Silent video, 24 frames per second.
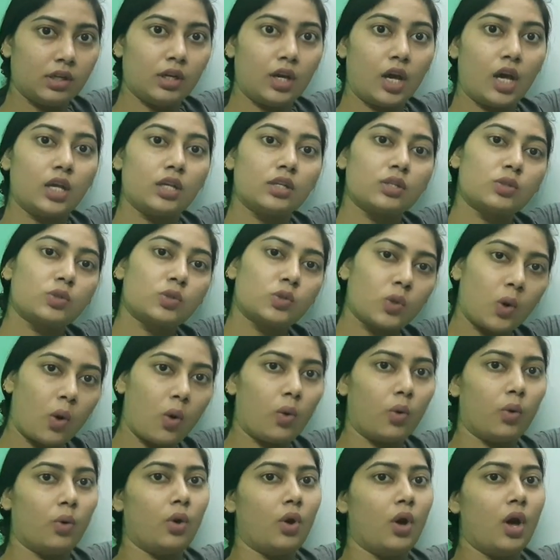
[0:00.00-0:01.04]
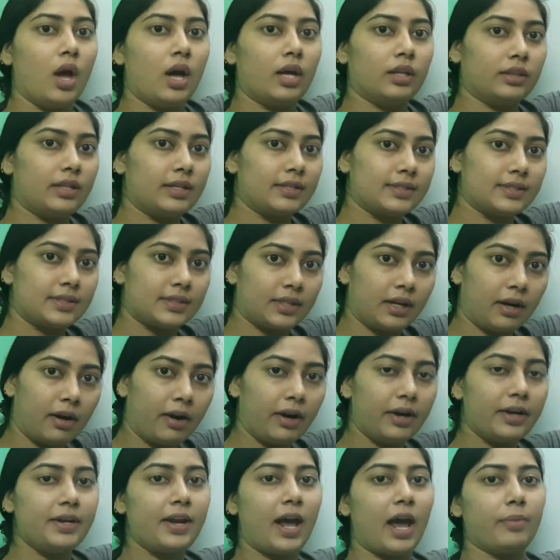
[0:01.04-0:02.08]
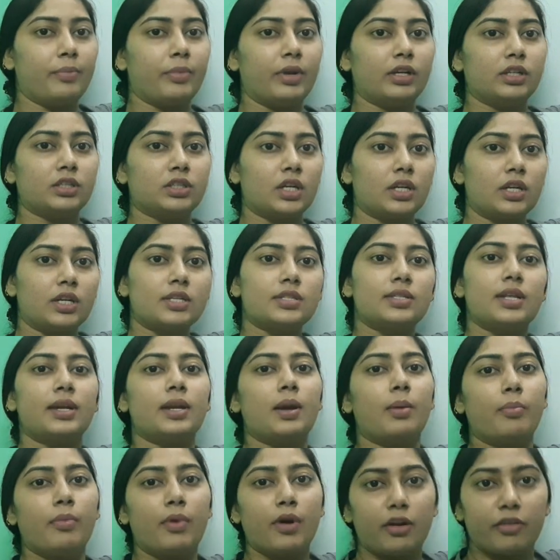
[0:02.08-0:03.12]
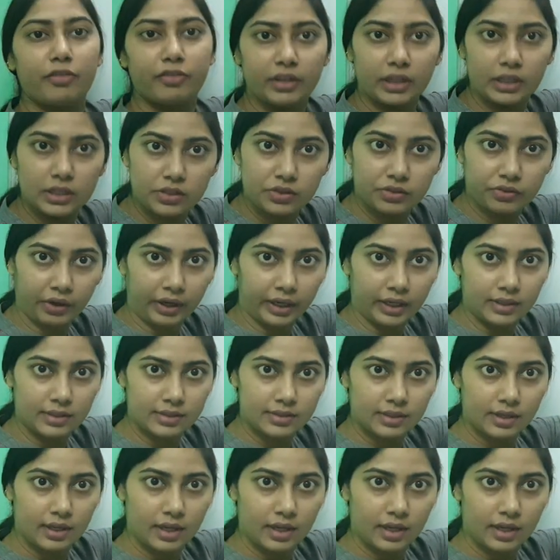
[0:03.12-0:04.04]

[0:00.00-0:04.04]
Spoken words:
So this 3rd dimension is the number of constraints